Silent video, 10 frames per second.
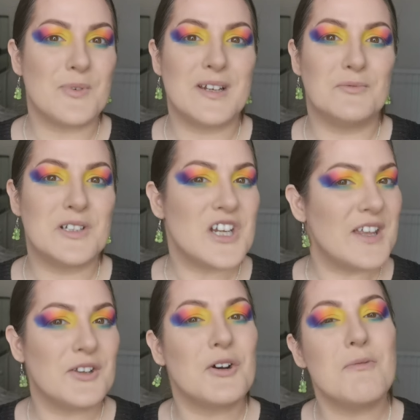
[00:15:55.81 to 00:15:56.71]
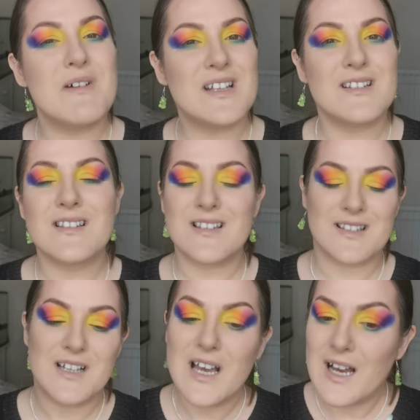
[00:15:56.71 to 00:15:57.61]
when we chat in the
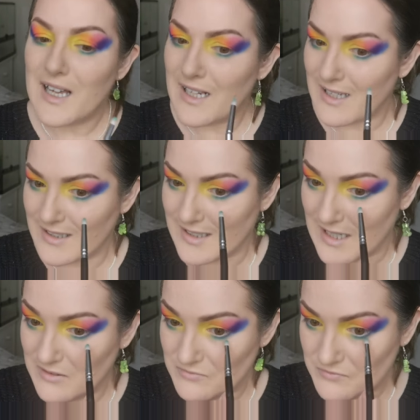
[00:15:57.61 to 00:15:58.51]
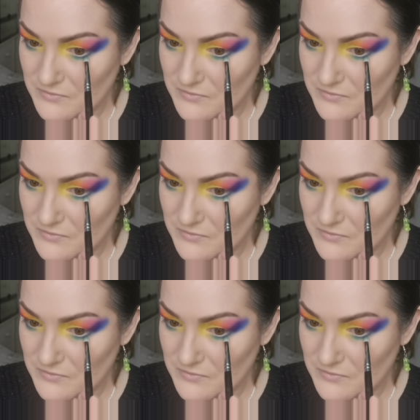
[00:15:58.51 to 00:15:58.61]
comments. I like that.